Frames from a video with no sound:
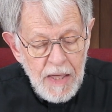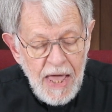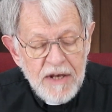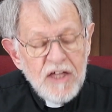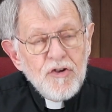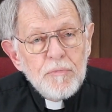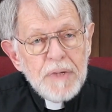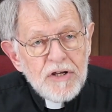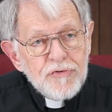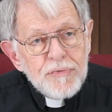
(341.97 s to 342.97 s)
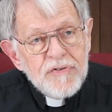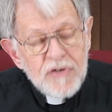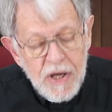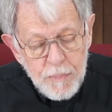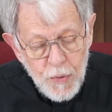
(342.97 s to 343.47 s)
And in your ministry
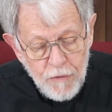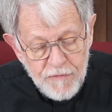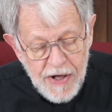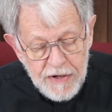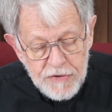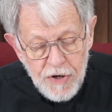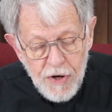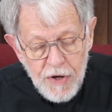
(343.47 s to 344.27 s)
site profile,